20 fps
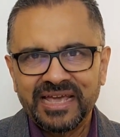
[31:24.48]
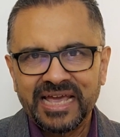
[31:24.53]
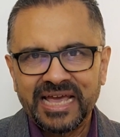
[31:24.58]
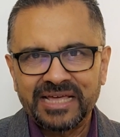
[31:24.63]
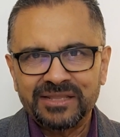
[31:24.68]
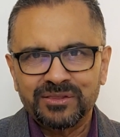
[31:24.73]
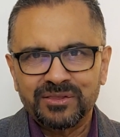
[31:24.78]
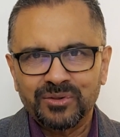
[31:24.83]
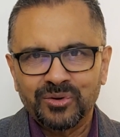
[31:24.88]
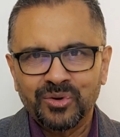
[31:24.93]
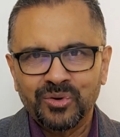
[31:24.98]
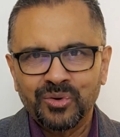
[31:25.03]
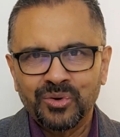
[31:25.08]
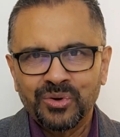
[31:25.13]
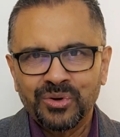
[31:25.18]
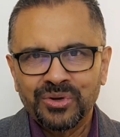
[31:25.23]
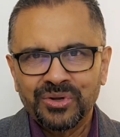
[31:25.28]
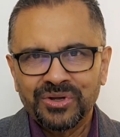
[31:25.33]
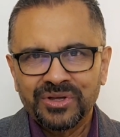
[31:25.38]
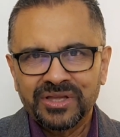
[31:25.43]
And so
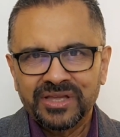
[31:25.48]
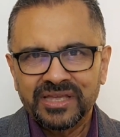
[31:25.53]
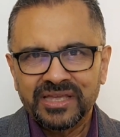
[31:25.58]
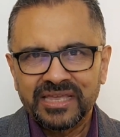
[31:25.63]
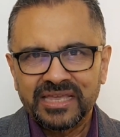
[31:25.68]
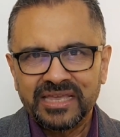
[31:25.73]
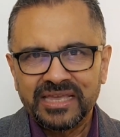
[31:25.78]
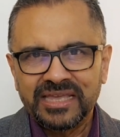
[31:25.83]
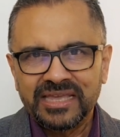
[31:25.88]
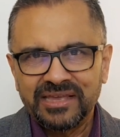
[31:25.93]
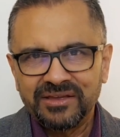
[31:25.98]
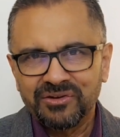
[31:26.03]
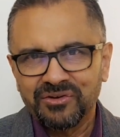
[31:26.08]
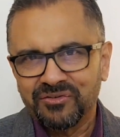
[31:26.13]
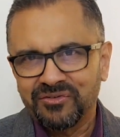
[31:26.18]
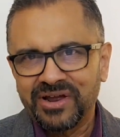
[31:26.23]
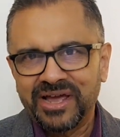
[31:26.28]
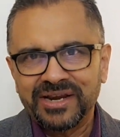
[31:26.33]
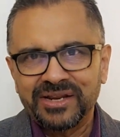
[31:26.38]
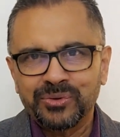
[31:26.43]
he
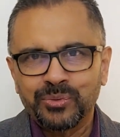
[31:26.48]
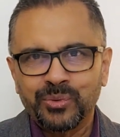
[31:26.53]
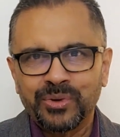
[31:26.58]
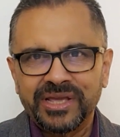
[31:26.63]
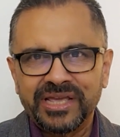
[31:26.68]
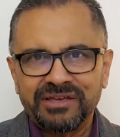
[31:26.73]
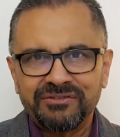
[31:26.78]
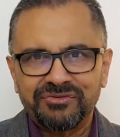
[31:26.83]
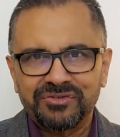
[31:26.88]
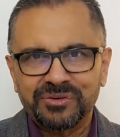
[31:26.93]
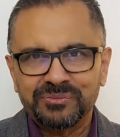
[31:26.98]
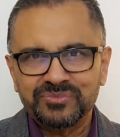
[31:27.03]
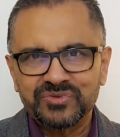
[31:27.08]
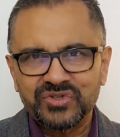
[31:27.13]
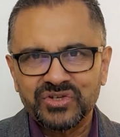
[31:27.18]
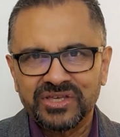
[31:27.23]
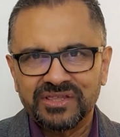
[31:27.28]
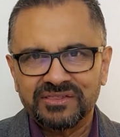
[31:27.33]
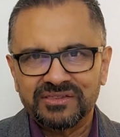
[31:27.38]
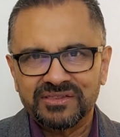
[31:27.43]
ran away from
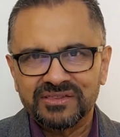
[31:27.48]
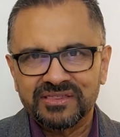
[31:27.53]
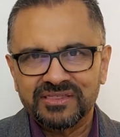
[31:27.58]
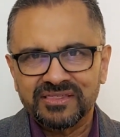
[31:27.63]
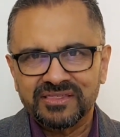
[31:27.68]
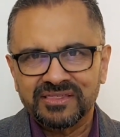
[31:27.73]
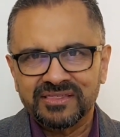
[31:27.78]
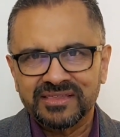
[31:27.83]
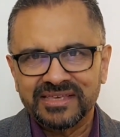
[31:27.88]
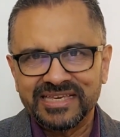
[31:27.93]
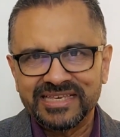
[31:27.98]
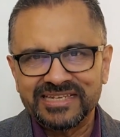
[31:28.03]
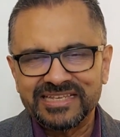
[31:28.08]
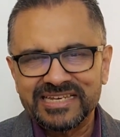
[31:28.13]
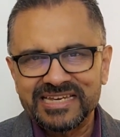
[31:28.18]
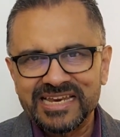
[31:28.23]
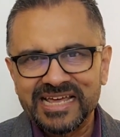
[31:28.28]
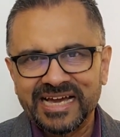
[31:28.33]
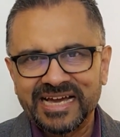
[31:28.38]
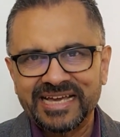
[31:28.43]
Jesus. He
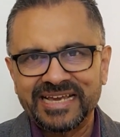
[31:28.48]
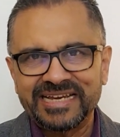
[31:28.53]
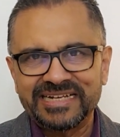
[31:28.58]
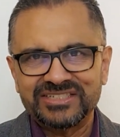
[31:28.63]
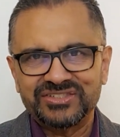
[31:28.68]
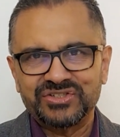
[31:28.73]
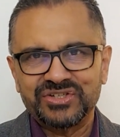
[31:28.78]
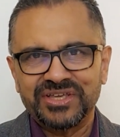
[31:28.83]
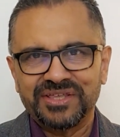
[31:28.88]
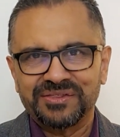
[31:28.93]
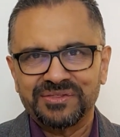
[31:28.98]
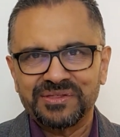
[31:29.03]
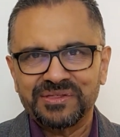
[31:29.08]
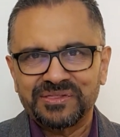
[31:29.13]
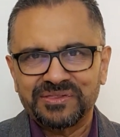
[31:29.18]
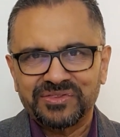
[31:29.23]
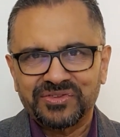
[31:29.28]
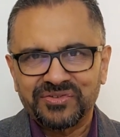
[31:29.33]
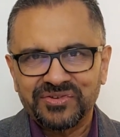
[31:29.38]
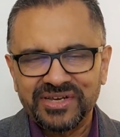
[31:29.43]
denied Jesus
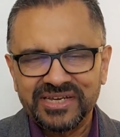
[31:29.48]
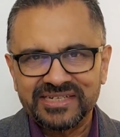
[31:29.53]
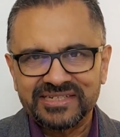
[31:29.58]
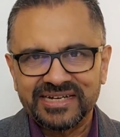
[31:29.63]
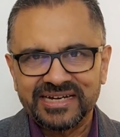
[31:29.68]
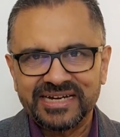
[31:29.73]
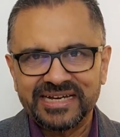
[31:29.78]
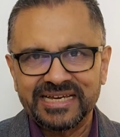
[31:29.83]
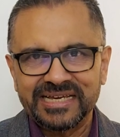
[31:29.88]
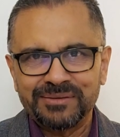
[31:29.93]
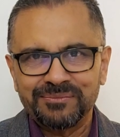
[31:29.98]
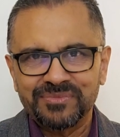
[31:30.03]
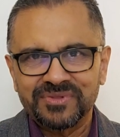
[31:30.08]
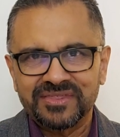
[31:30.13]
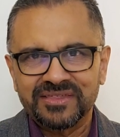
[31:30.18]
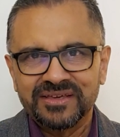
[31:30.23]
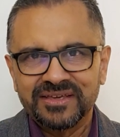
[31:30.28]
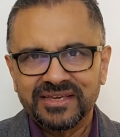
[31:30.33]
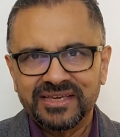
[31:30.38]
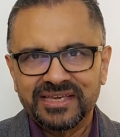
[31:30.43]
3 times.
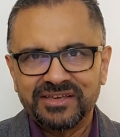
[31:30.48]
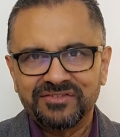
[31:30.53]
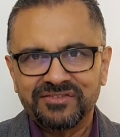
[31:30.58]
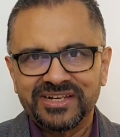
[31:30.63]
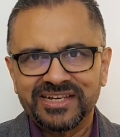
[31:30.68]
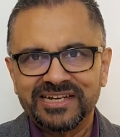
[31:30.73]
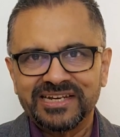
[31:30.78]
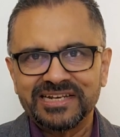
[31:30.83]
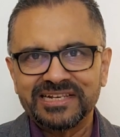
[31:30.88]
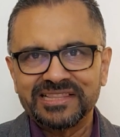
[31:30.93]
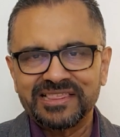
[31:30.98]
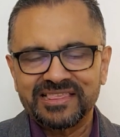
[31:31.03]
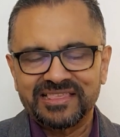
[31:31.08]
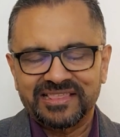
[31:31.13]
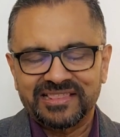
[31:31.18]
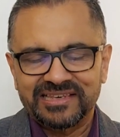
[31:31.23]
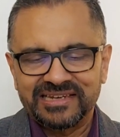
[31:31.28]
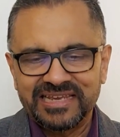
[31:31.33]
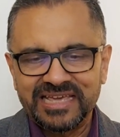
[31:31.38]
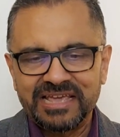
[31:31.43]
Even a little
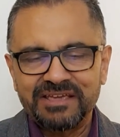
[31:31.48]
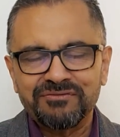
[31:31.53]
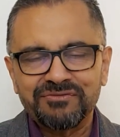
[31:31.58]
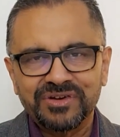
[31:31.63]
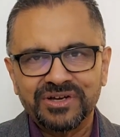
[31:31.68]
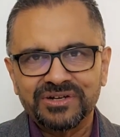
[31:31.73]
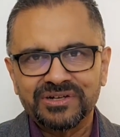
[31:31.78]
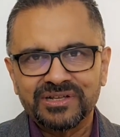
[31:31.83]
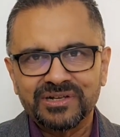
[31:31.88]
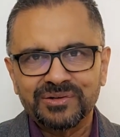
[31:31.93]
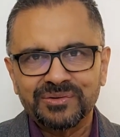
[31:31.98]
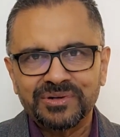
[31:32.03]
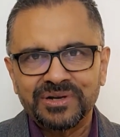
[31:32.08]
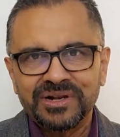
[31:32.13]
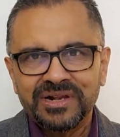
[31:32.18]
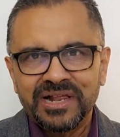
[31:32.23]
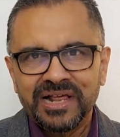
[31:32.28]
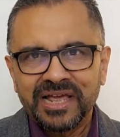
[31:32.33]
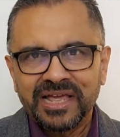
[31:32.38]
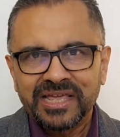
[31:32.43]
slave girl,
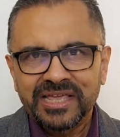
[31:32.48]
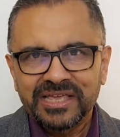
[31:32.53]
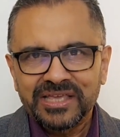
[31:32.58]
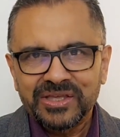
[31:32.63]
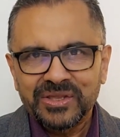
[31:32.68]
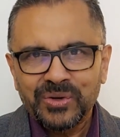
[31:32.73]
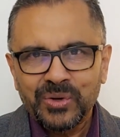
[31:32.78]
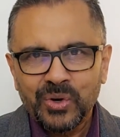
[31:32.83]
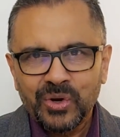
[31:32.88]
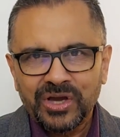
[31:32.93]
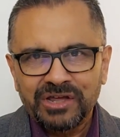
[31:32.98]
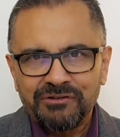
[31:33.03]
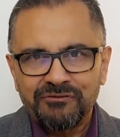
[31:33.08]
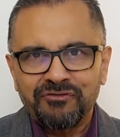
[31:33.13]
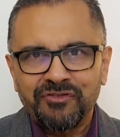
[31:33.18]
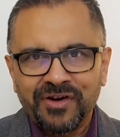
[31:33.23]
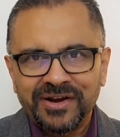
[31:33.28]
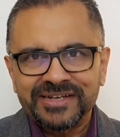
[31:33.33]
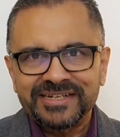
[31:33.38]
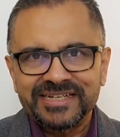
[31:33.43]
you know,
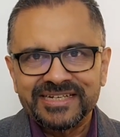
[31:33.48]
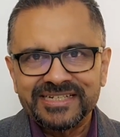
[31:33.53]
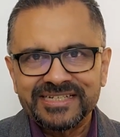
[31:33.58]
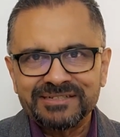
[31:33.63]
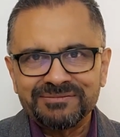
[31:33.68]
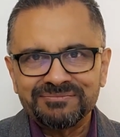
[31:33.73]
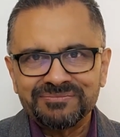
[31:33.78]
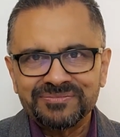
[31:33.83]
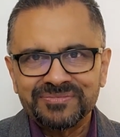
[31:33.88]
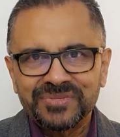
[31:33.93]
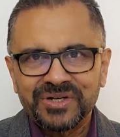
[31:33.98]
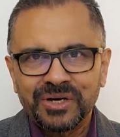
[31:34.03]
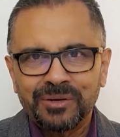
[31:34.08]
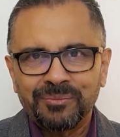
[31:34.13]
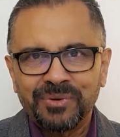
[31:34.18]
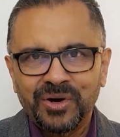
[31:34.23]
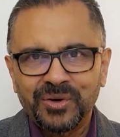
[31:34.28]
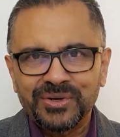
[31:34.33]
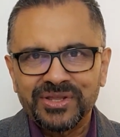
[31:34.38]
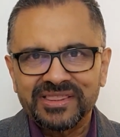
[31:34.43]
confronted him
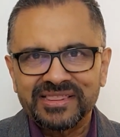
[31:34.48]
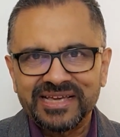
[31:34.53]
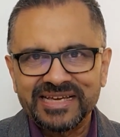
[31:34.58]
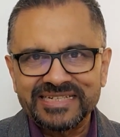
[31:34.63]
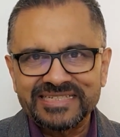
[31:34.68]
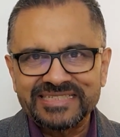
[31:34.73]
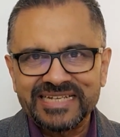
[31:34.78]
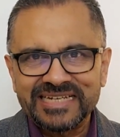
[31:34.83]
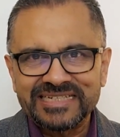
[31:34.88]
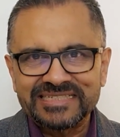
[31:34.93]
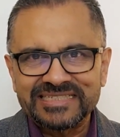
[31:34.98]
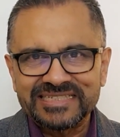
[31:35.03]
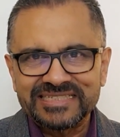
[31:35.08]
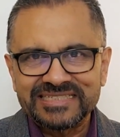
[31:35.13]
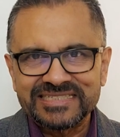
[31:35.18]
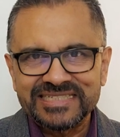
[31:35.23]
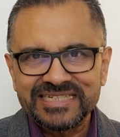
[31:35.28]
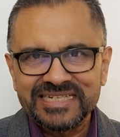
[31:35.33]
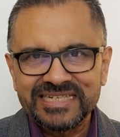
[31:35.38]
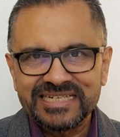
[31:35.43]
about his
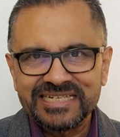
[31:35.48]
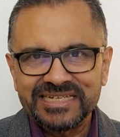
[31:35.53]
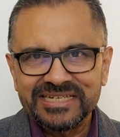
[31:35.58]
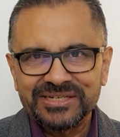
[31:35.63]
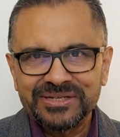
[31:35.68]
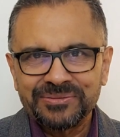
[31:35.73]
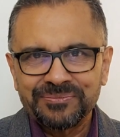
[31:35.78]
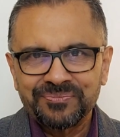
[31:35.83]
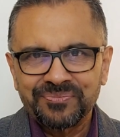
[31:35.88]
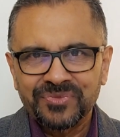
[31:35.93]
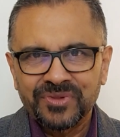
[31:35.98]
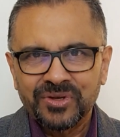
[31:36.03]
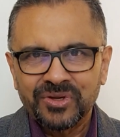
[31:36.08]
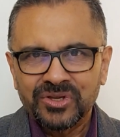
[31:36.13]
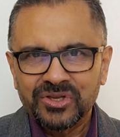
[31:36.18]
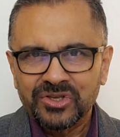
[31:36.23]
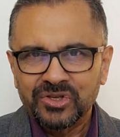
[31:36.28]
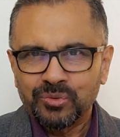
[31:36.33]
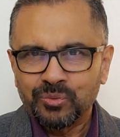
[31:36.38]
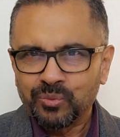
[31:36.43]
identity.
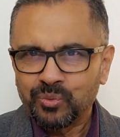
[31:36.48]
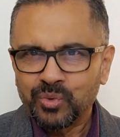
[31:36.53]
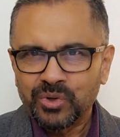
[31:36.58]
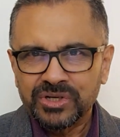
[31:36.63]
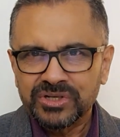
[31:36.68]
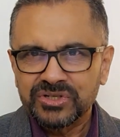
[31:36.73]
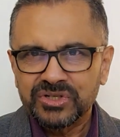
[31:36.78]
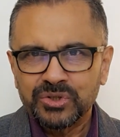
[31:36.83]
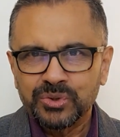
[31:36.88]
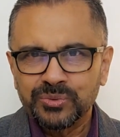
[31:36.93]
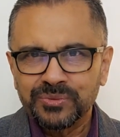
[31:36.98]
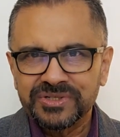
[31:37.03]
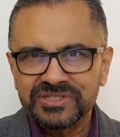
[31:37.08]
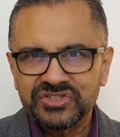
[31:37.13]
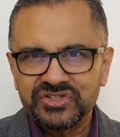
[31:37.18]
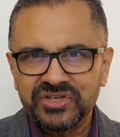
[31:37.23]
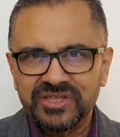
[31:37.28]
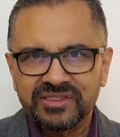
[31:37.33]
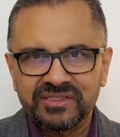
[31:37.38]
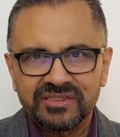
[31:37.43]
Weren't you with
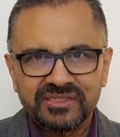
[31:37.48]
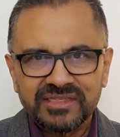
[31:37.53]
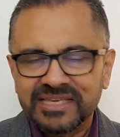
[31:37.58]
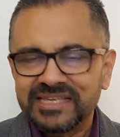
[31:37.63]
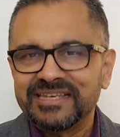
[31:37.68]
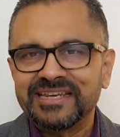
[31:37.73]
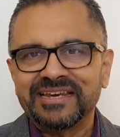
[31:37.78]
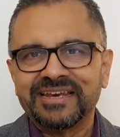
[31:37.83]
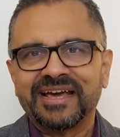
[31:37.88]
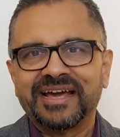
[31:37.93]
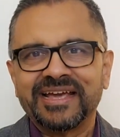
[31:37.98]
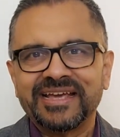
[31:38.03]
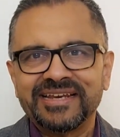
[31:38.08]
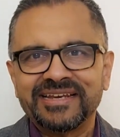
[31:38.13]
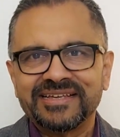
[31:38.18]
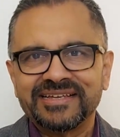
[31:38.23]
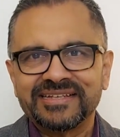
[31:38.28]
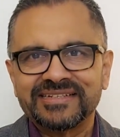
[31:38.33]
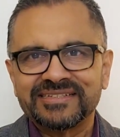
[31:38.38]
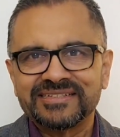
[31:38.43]
Jesus? He denied
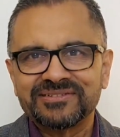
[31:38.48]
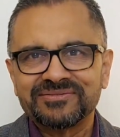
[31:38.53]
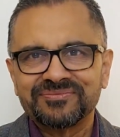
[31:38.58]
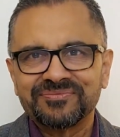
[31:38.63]
it.